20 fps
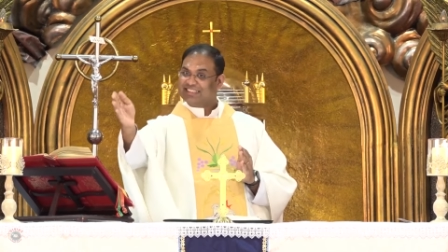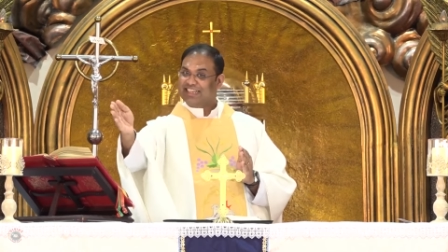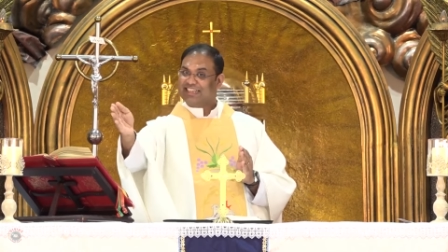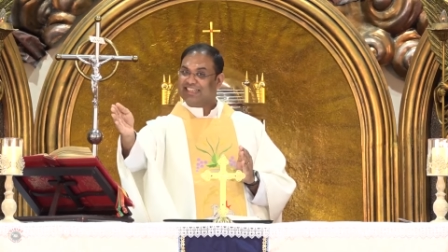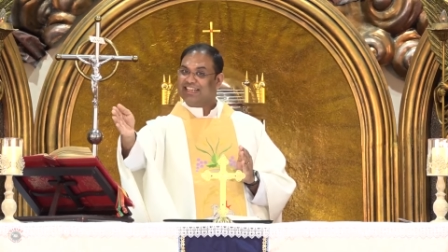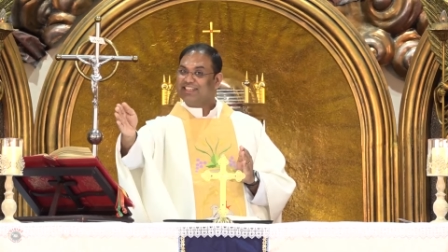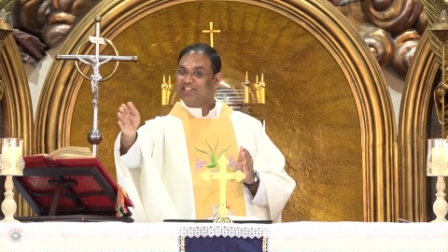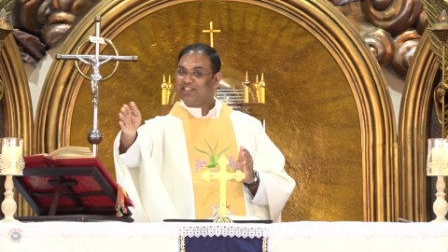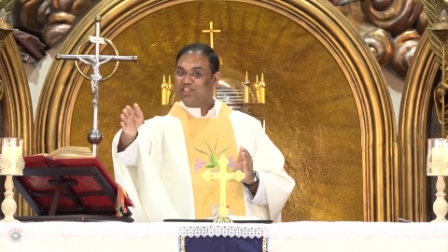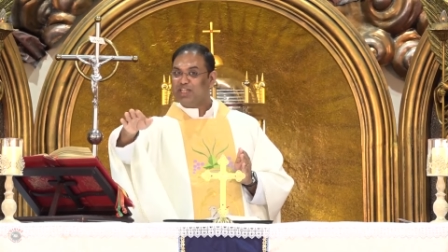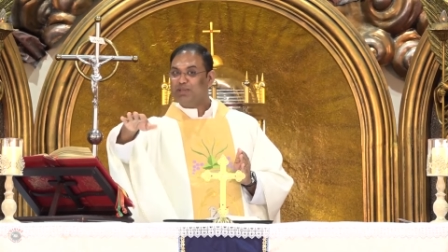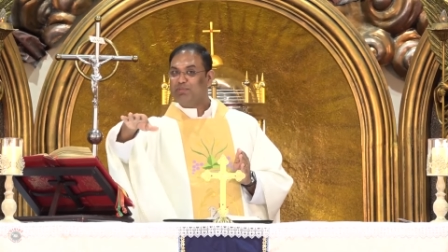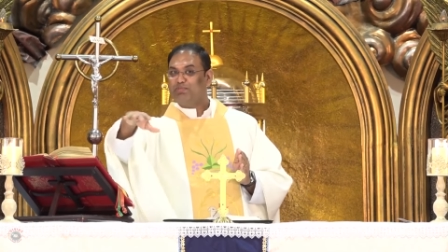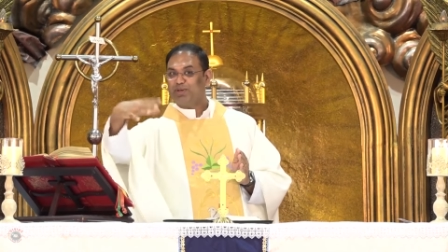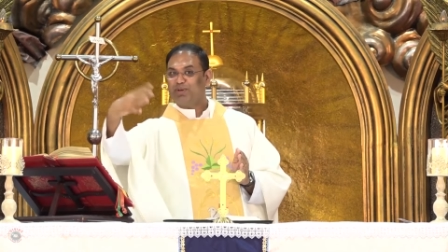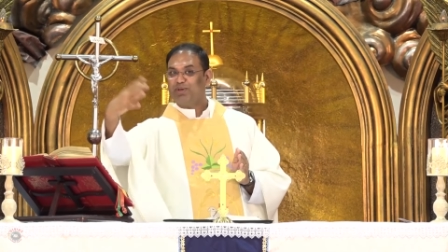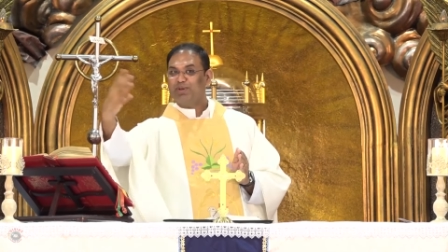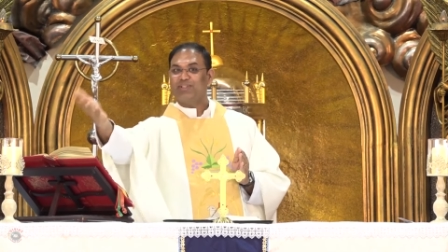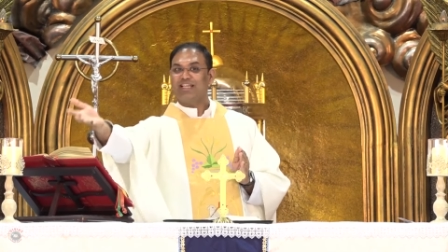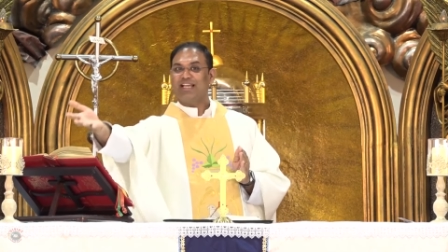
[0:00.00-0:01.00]
little
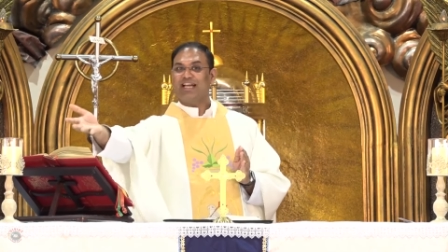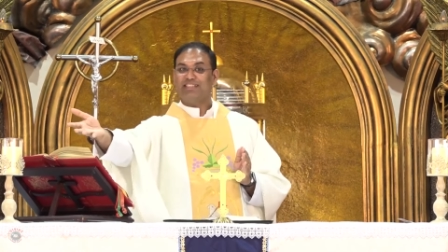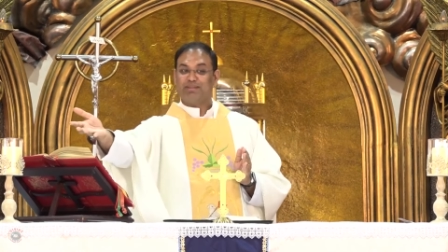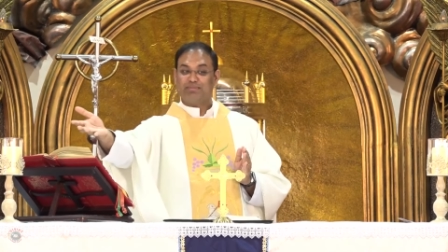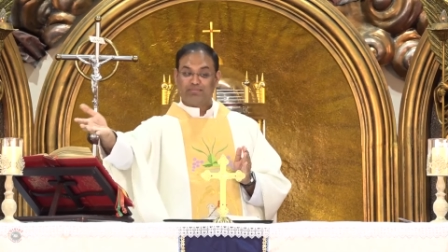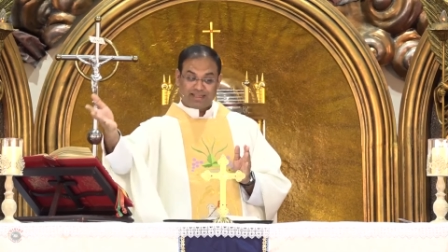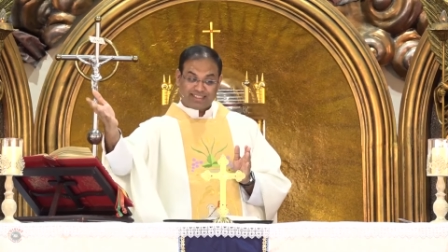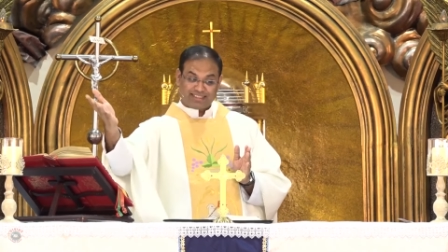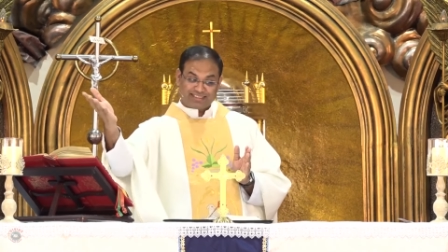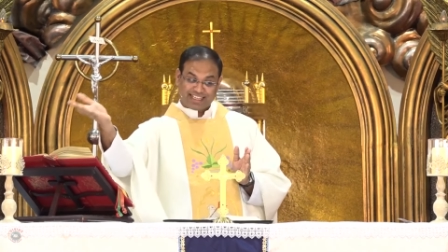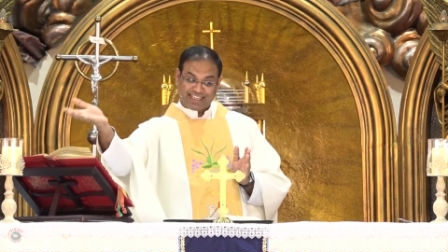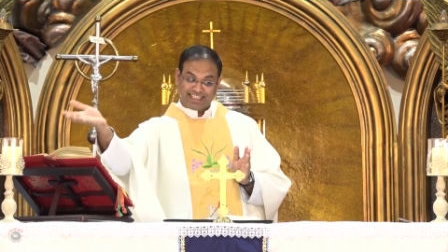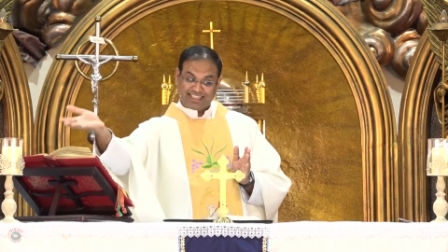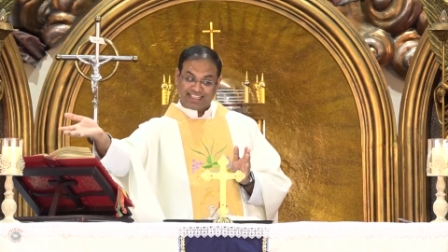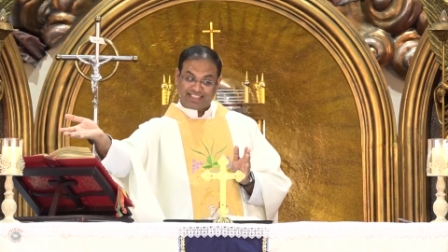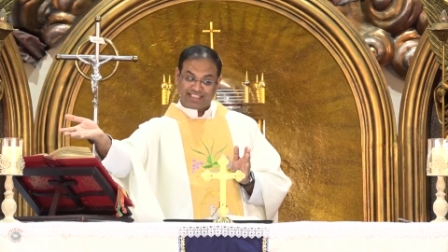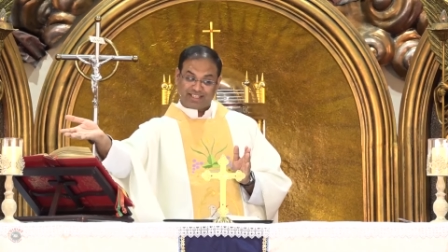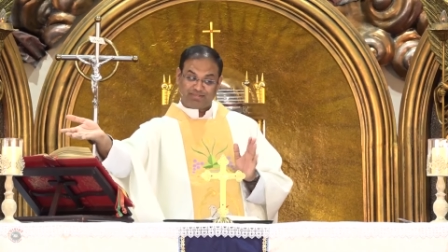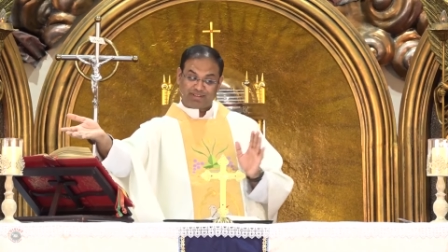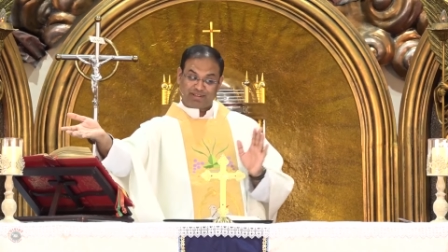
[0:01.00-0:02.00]
cheaper on the other place i'll
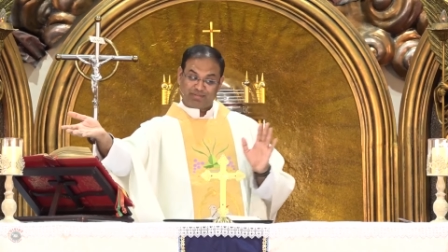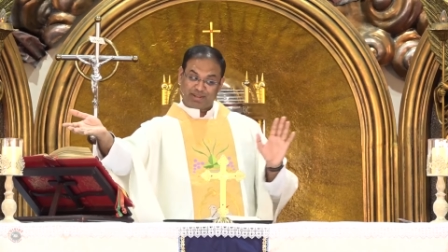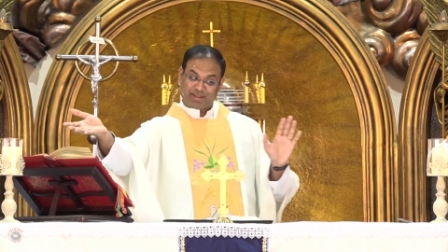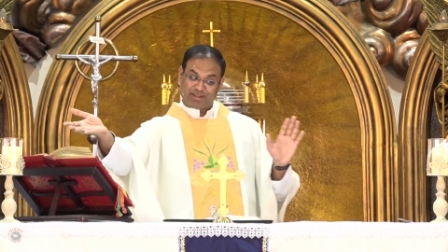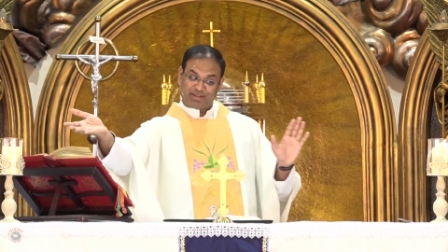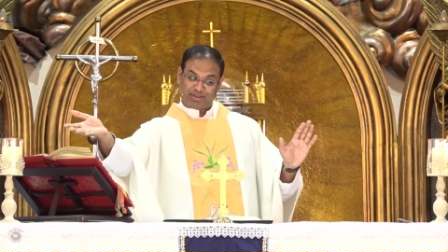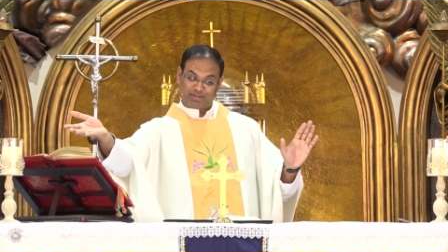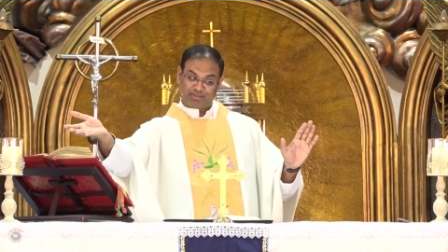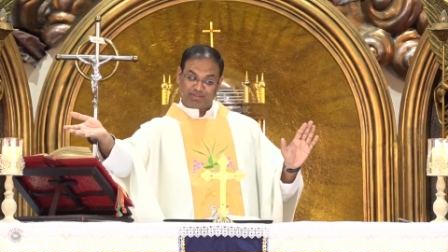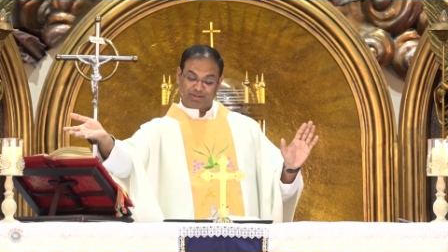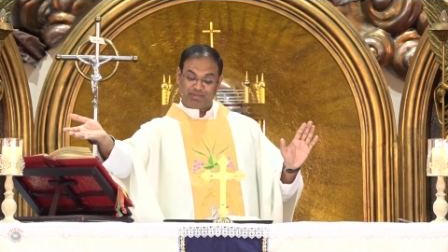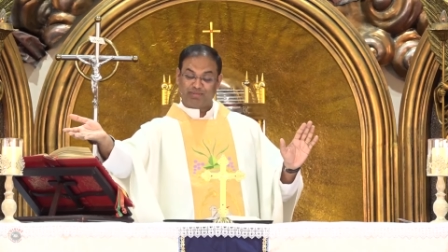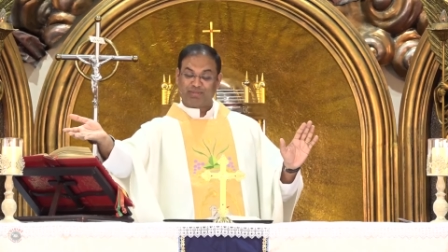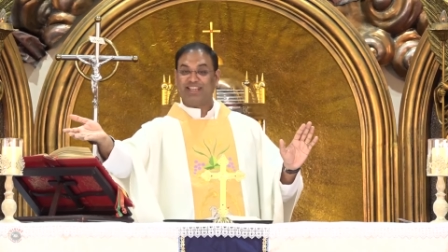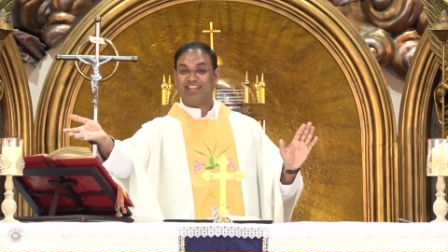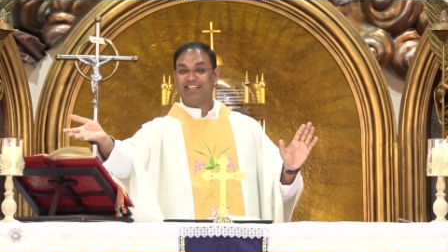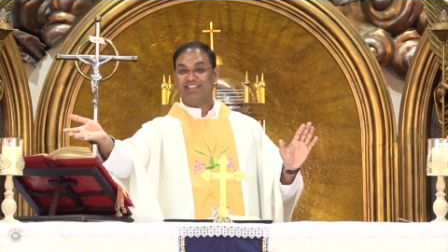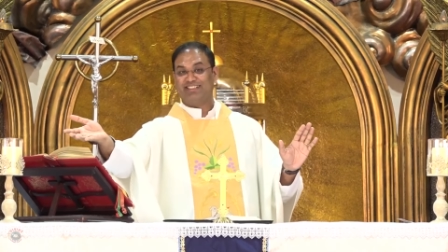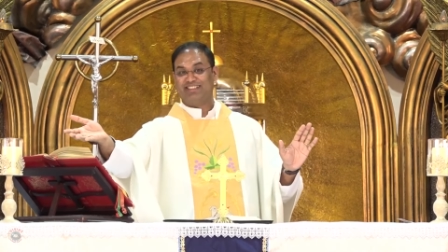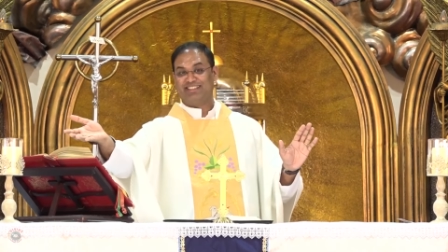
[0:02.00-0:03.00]
get it from here not from
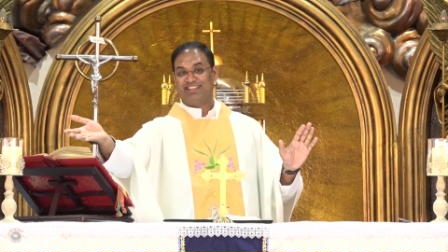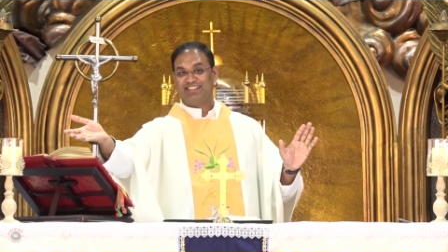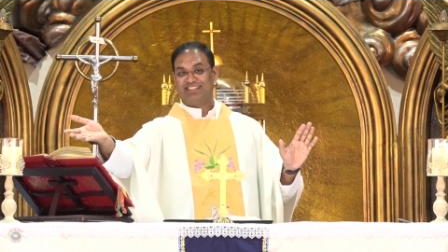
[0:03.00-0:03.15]
here